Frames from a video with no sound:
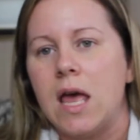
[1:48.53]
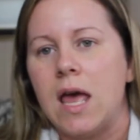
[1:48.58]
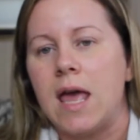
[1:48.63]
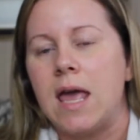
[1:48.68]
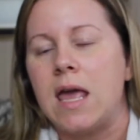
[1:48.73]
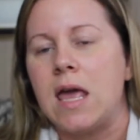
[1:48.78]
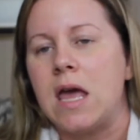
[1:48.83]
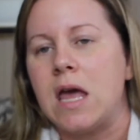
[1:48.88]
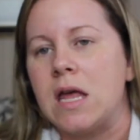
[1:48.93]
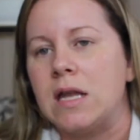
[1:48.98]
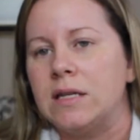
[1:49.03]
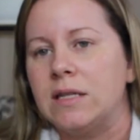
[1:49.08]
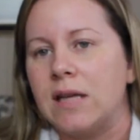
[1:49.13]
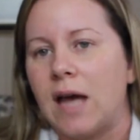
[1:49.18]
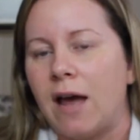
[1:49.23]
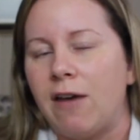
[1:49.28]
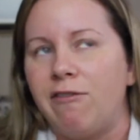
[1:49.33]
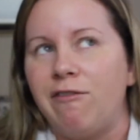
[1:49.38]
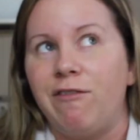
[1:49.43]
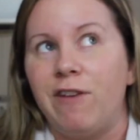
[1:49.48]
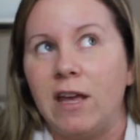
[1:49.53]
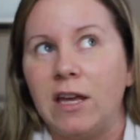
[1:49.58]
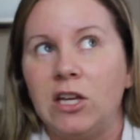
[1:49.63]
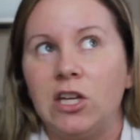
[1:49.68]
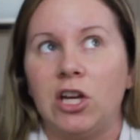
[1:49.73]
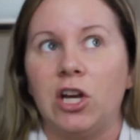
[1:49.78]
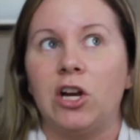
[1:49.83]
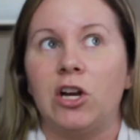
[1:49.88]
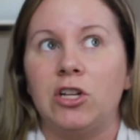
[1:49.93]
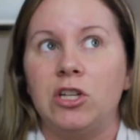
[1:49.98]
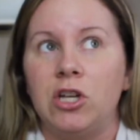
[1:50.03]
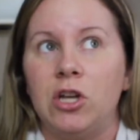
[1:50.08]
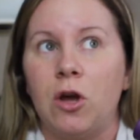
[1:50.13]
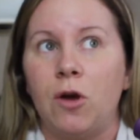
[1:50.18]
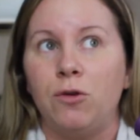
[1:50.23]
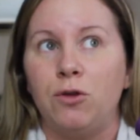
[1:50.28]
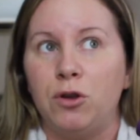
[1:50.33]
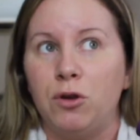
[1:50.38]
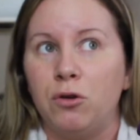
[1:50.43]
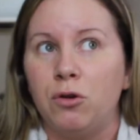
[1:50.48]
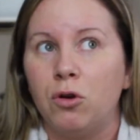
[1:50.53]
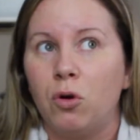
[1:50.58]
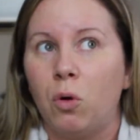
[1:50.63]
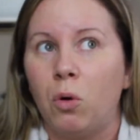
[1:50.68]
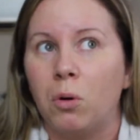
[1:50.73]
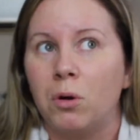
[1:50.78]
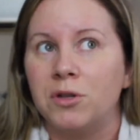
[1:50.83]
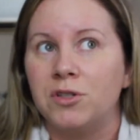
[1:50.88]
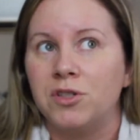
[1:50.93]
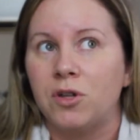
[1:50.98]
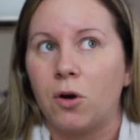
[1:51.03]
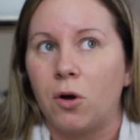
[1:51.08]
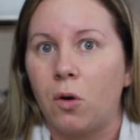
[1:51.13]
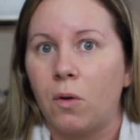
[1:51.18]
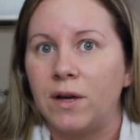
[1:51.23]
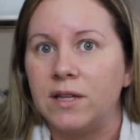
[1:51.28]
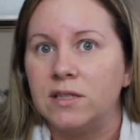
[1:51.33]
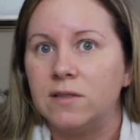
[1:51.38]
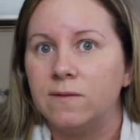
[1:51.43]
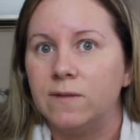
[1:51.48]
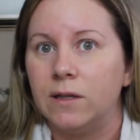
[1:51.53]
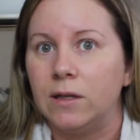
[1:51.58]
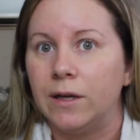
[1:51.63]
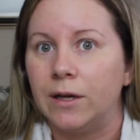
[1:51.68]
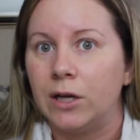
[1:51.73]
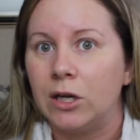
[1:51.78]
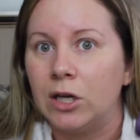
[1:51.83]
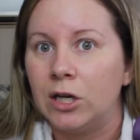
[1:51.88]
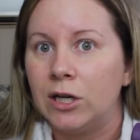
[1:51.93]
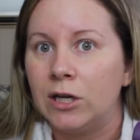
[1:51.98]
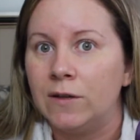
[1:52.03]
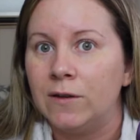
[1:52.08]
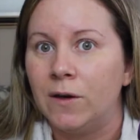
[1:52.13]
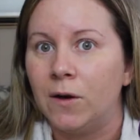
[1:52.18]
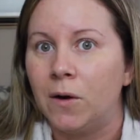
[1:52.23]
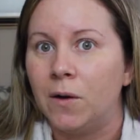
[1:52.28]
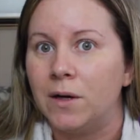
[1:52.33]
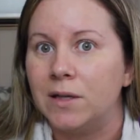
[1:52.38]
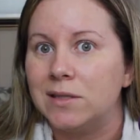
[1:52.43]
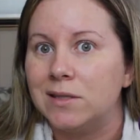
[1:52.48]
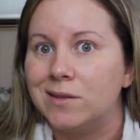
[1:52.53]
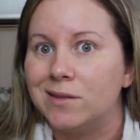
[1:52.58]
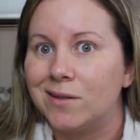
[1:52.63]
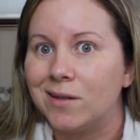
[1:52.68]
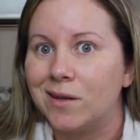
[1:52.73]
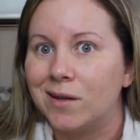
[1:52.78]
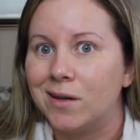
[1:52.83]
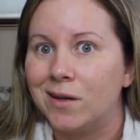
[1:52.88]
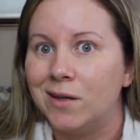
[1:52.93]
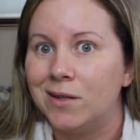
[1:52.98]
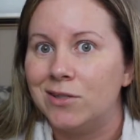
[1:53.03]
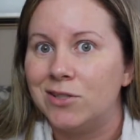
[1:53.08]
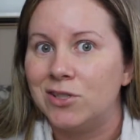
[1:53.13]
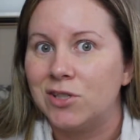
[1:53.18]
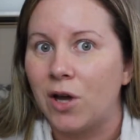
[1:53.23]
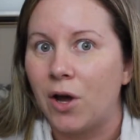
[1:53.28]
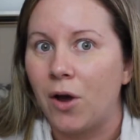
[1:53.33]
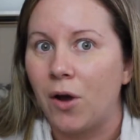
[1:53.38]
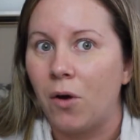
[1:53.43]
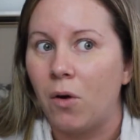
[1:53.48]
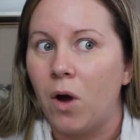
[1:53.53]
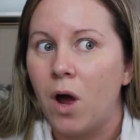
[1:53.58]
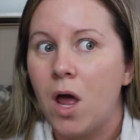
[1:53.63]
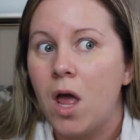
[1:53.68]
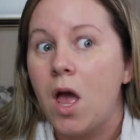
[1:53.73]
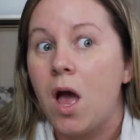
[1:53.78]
And I figured, you know, unicorns are always feeling good, they always look good, so